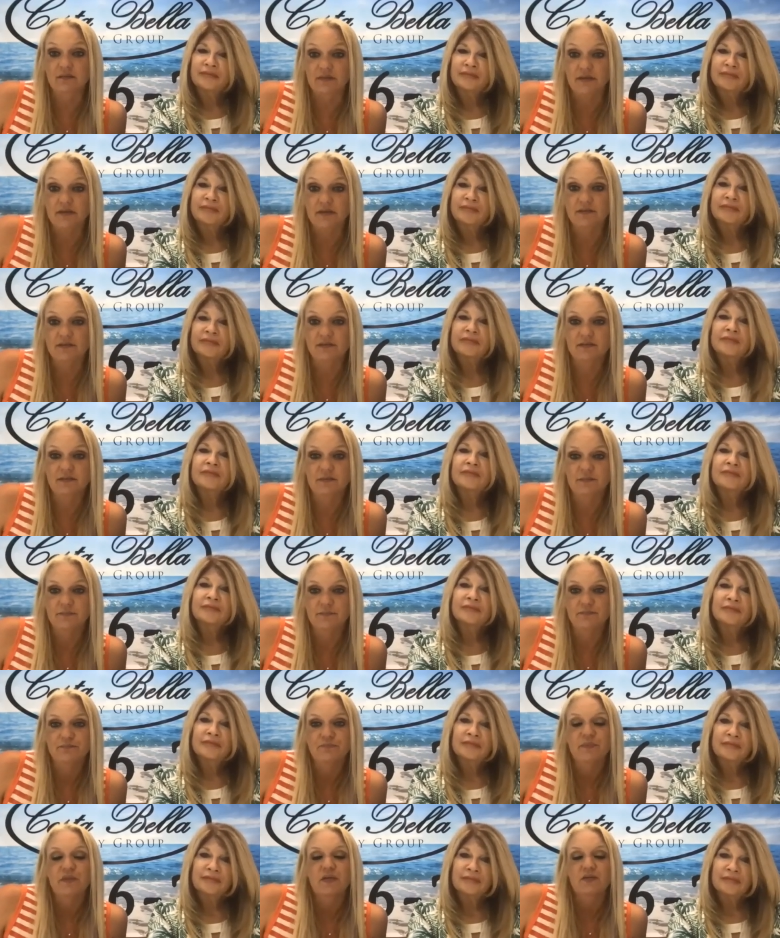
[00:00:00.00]
Speaker 1: this.
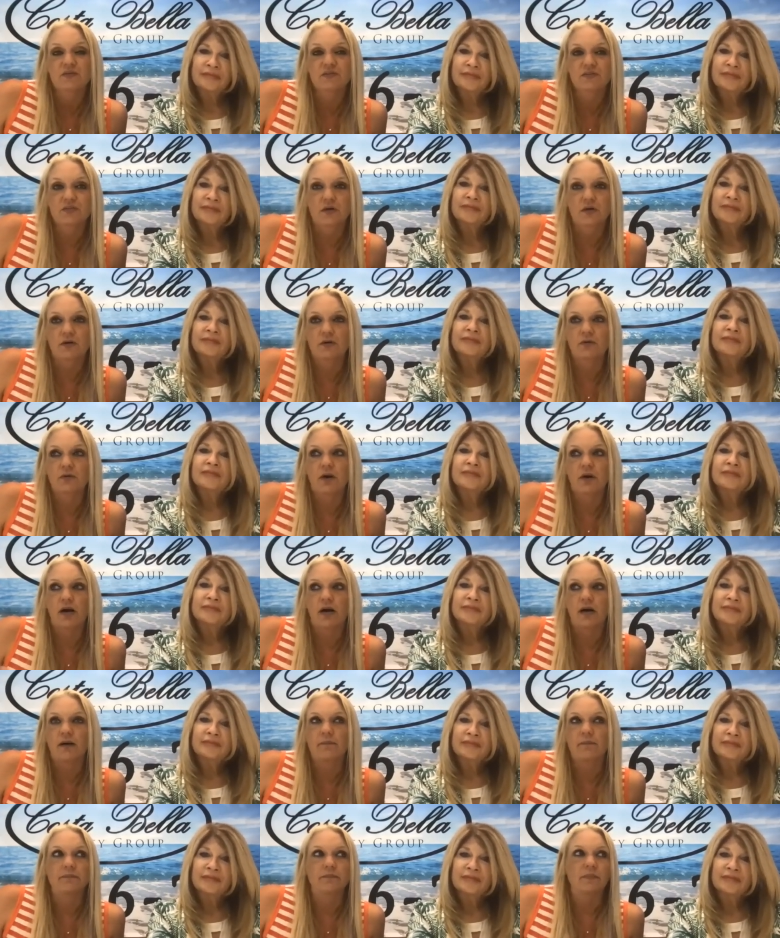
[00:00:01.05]
So
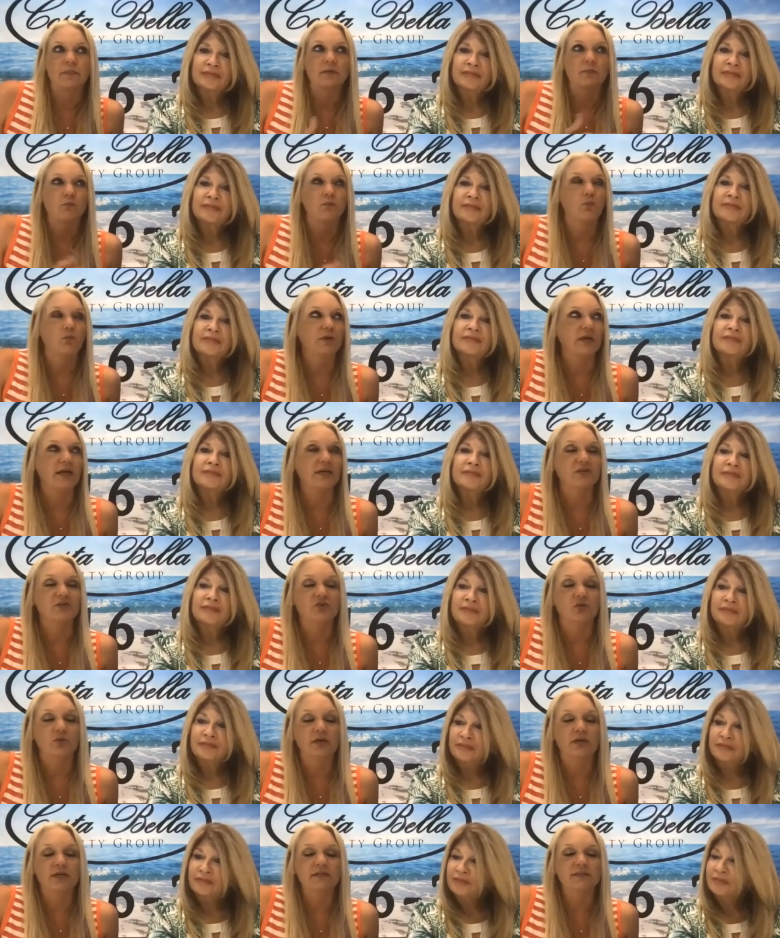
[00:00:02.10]
um, yes, and,
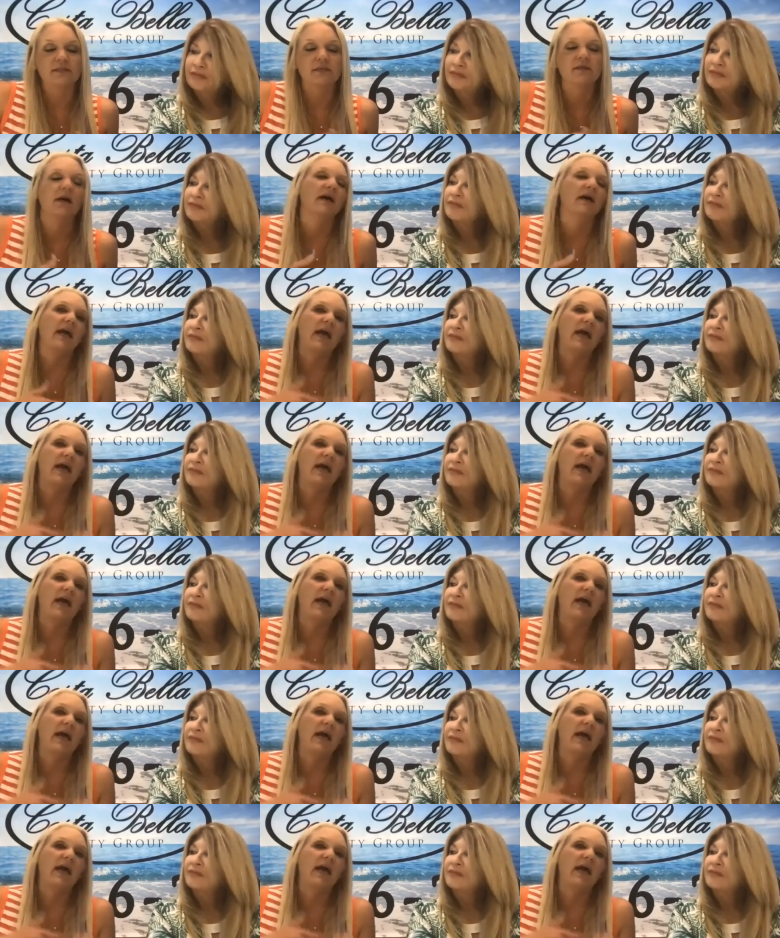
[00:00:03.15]
joined, and I've,